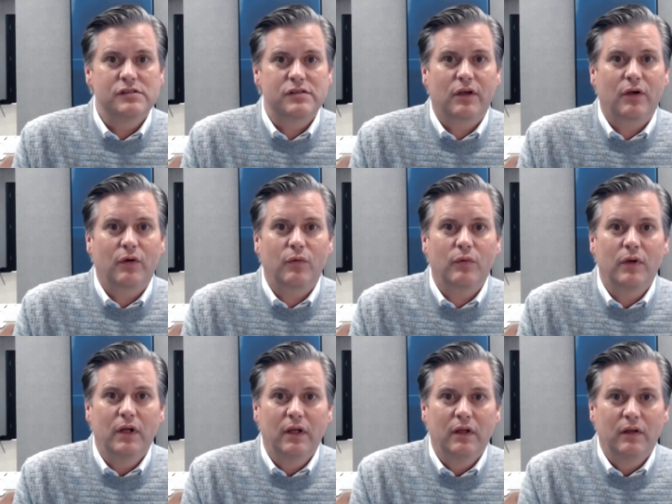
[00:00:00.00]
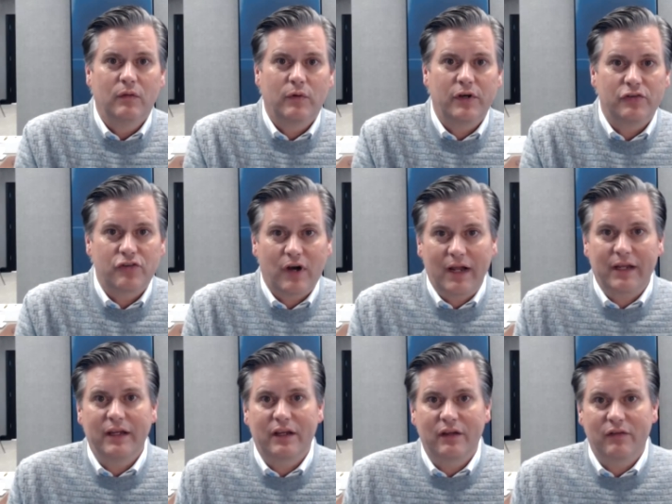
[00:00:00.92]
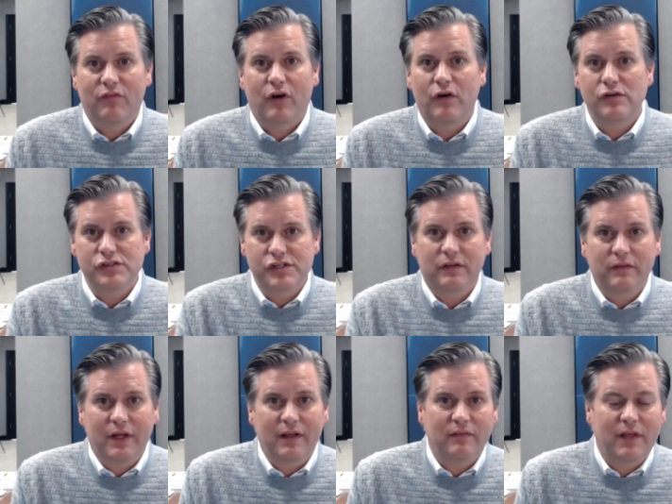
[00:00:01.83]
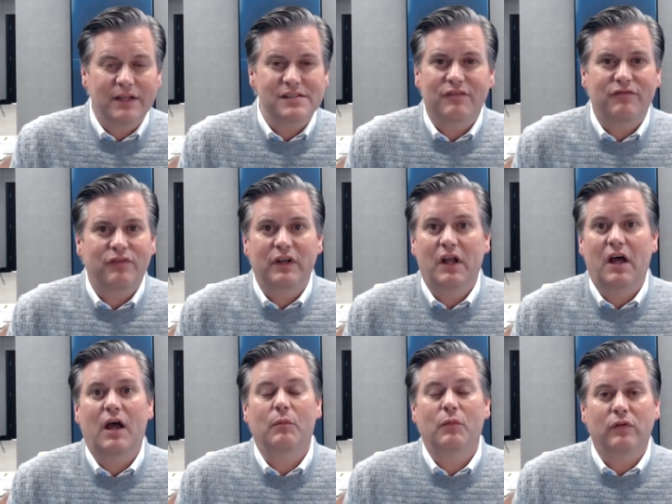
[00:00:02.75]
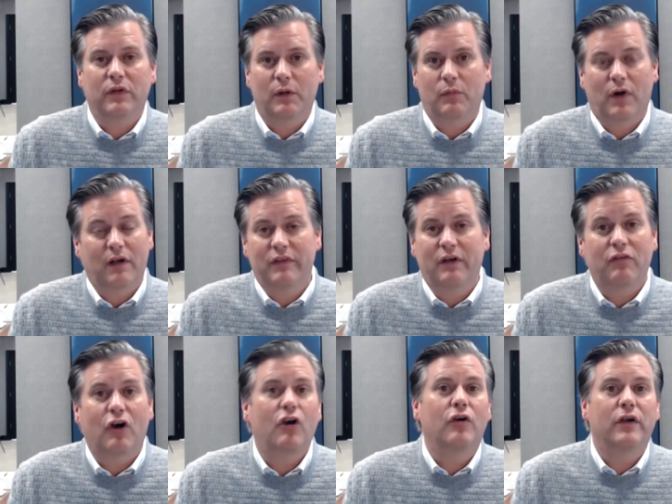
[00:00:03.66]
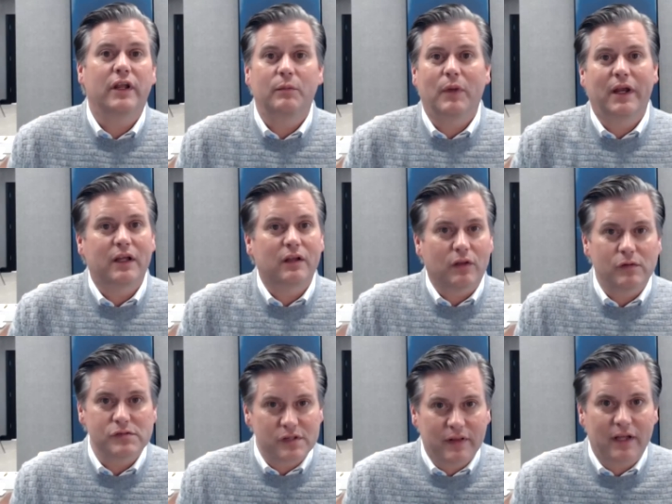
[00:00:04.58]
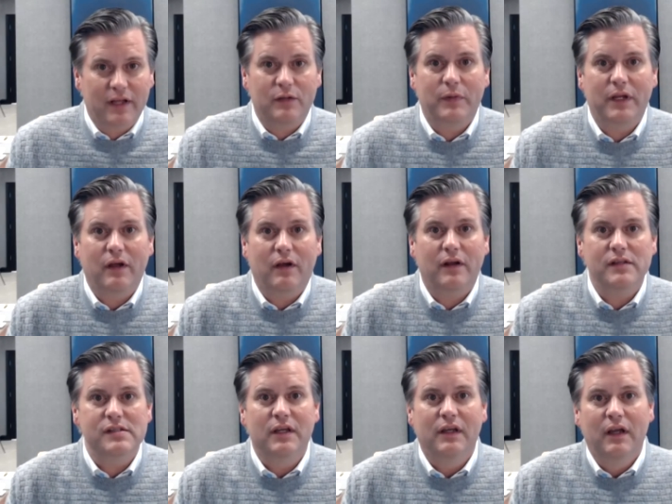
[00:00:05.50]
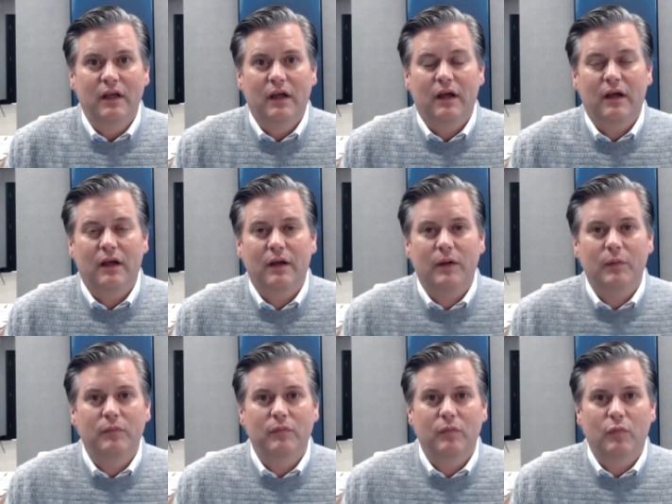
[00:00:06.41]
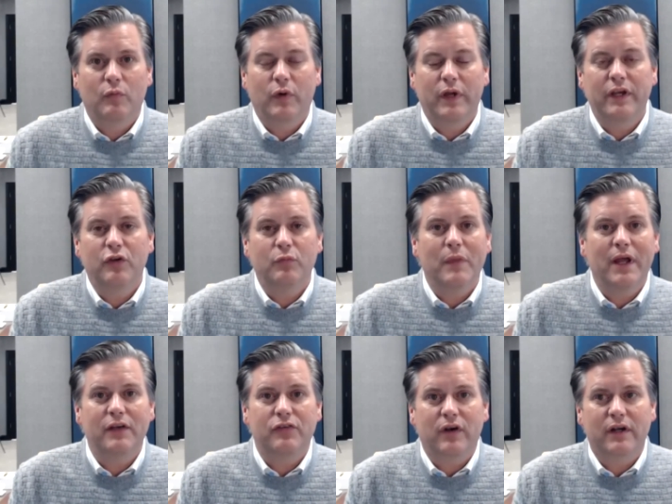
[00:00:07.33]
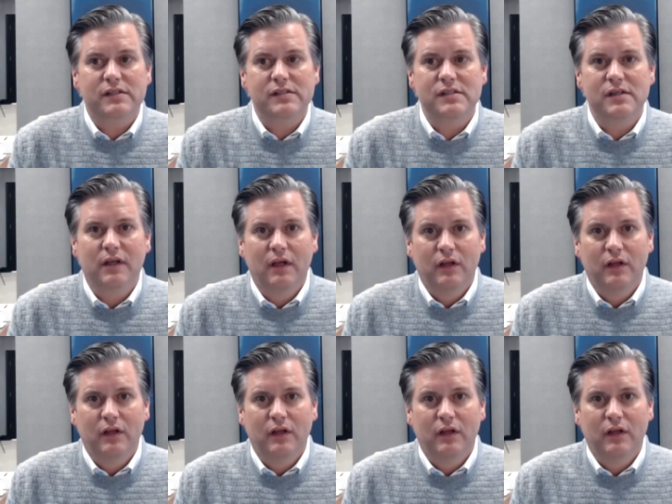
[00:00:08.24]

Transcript: So when you're tracking conversion, that, that's a phenomenal number. I've never heard anybody close to that, to be honest. Um, when we do metrics,